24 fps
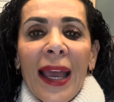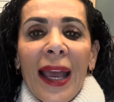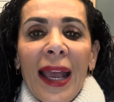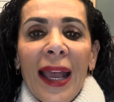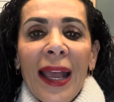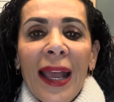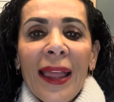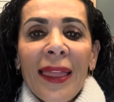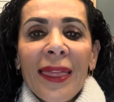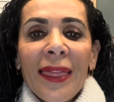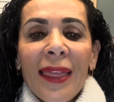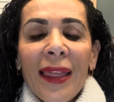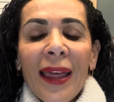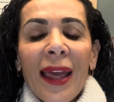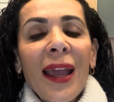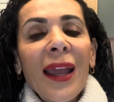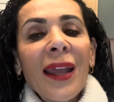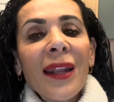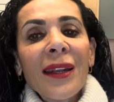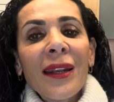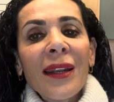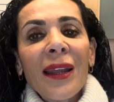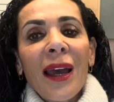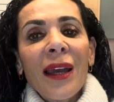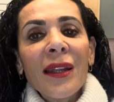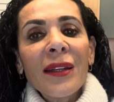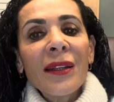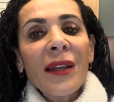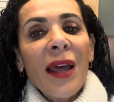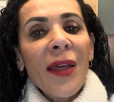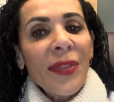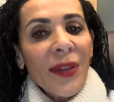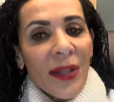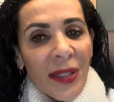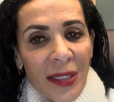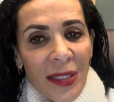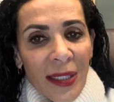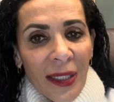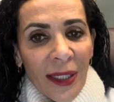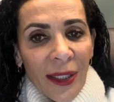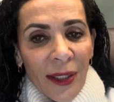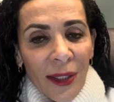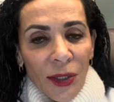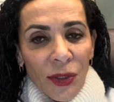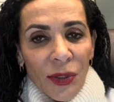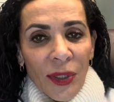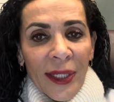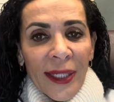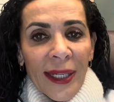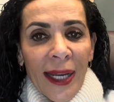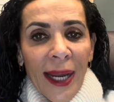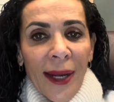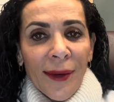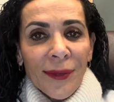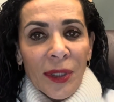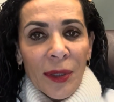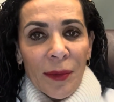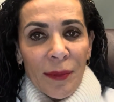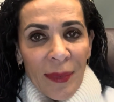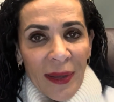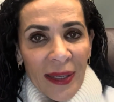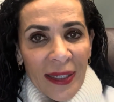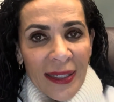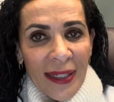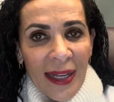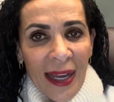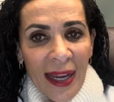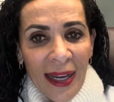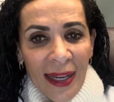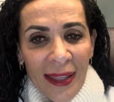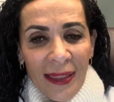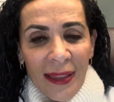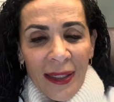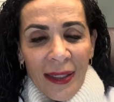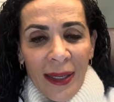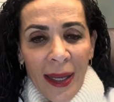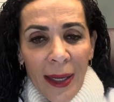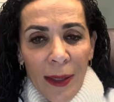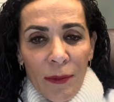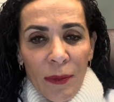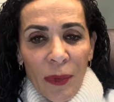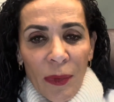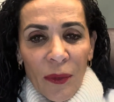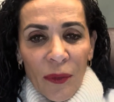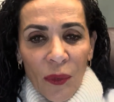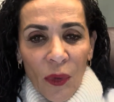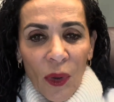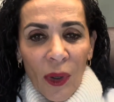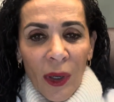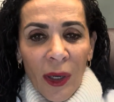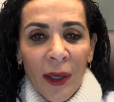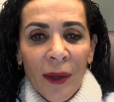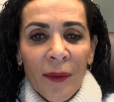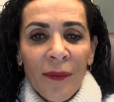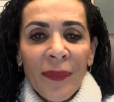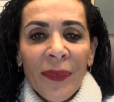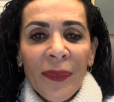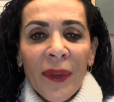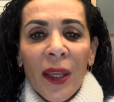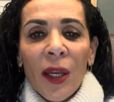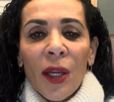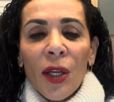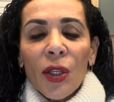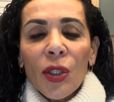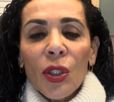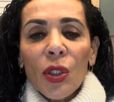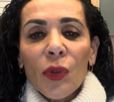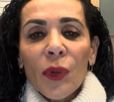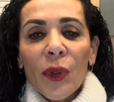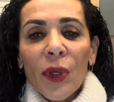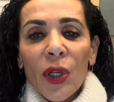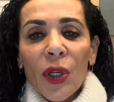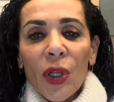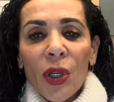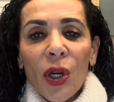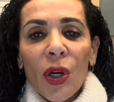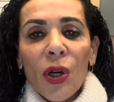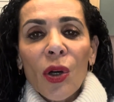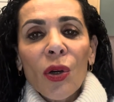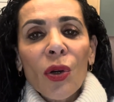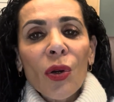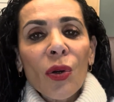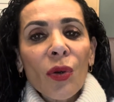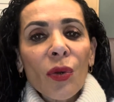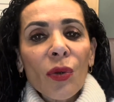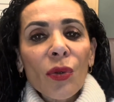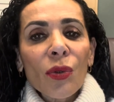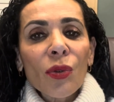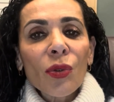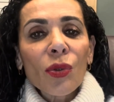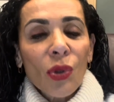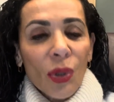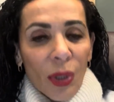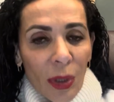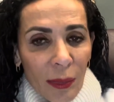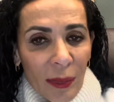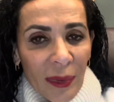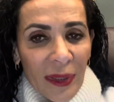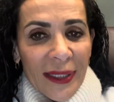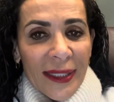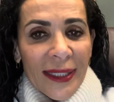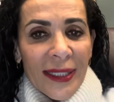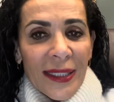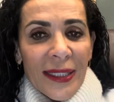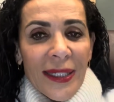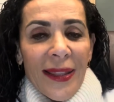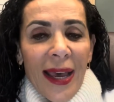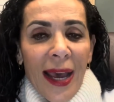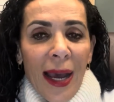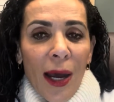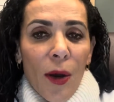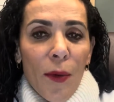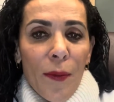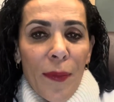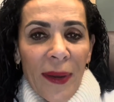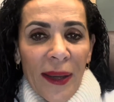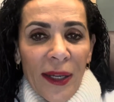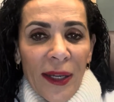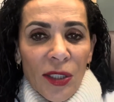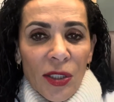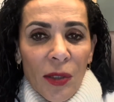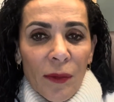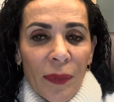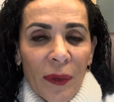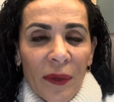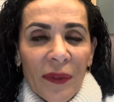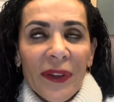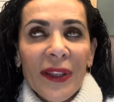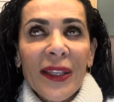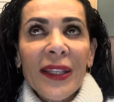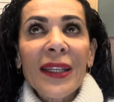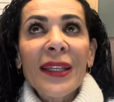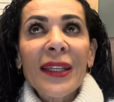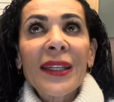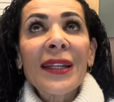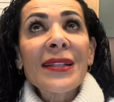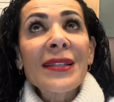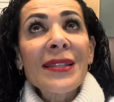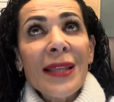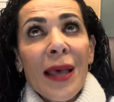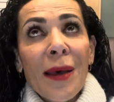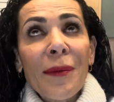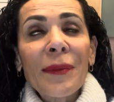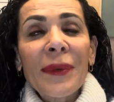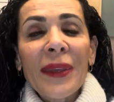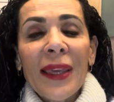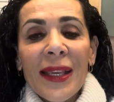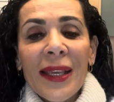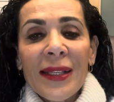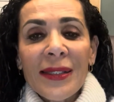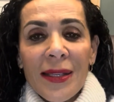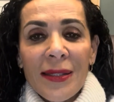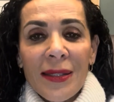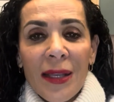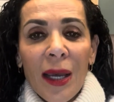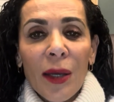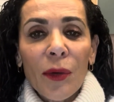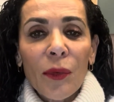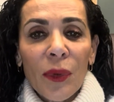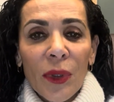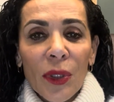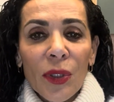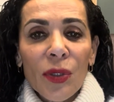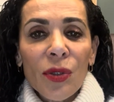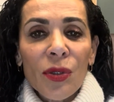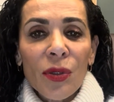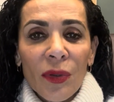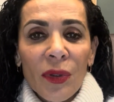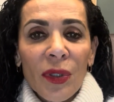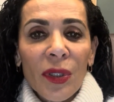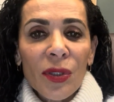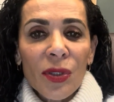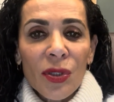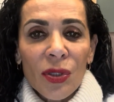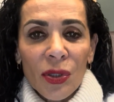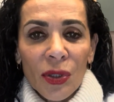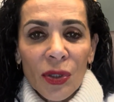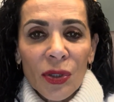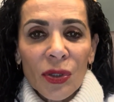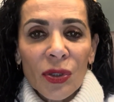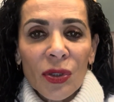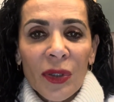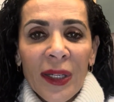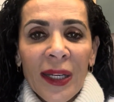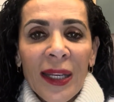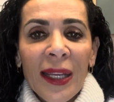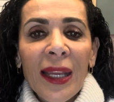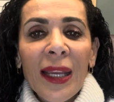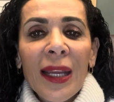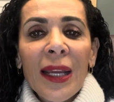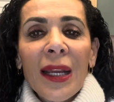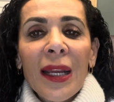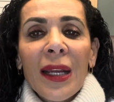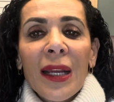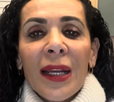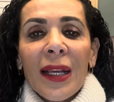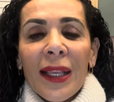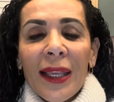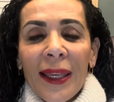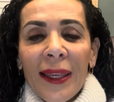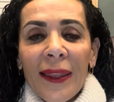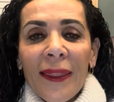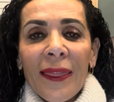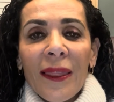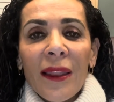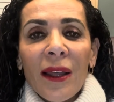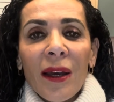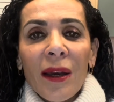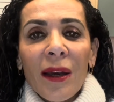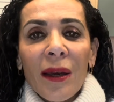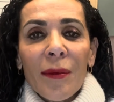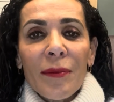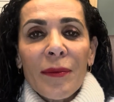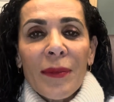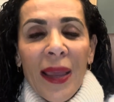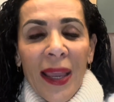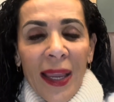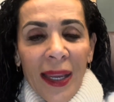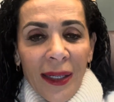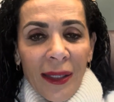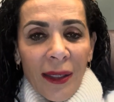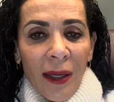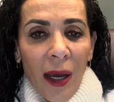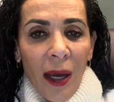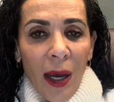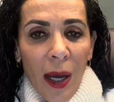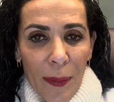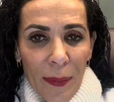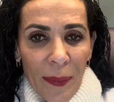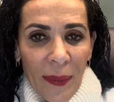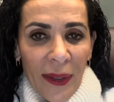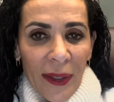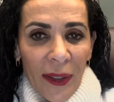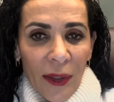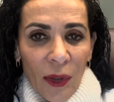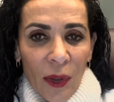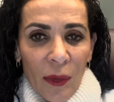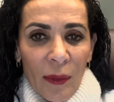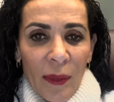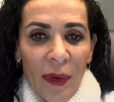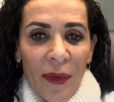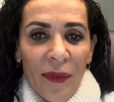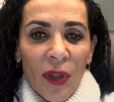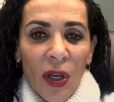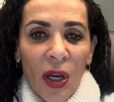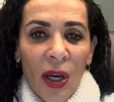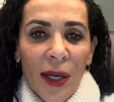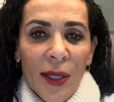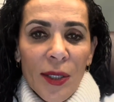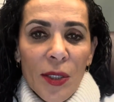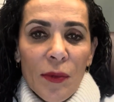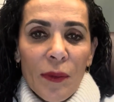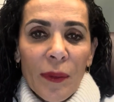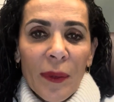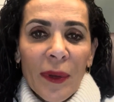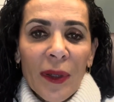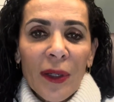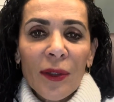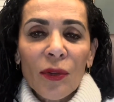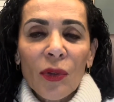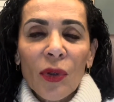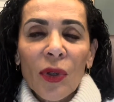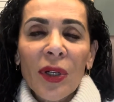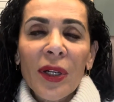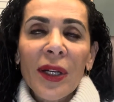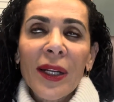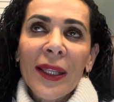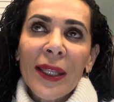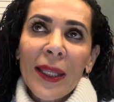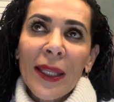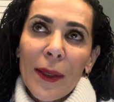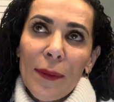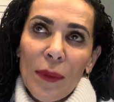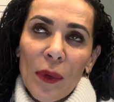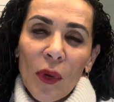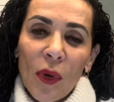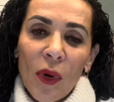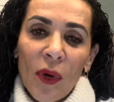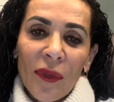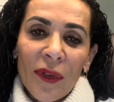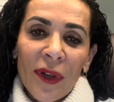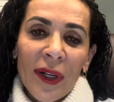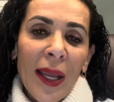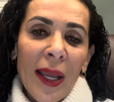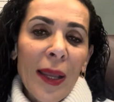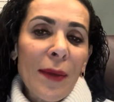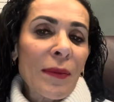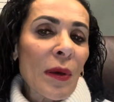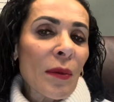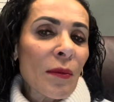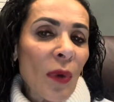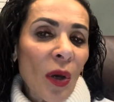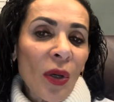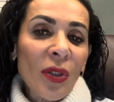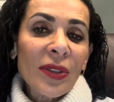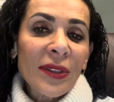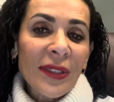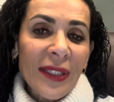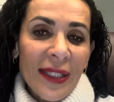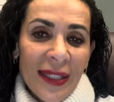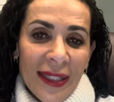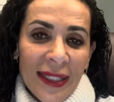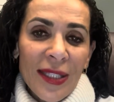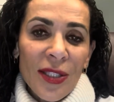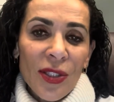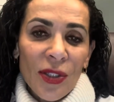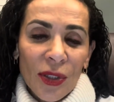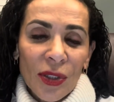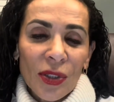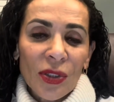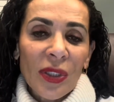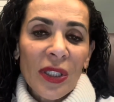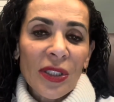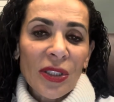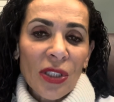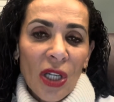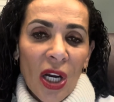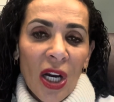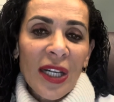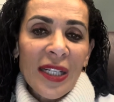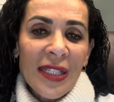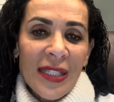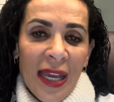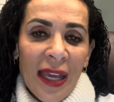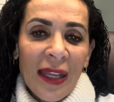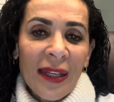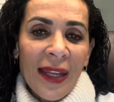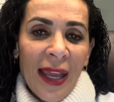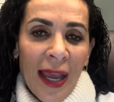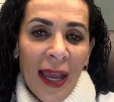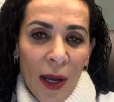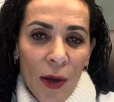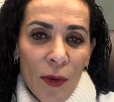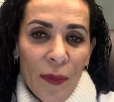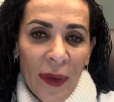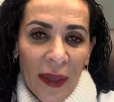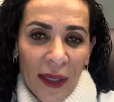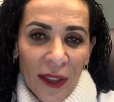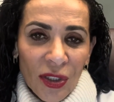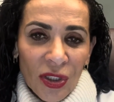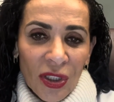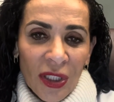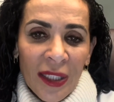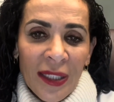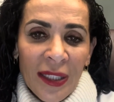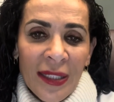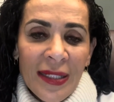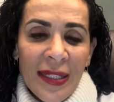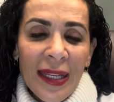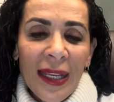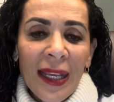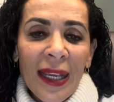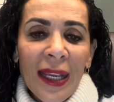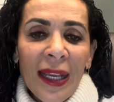And then nothing to eat or drink after midnight the night before. You will go normally to the outpatient pavilion. In some cases, I will do this surgery in the main operating room of the hospital in order to keep you overnight, but most of these surgeries are done outpatient.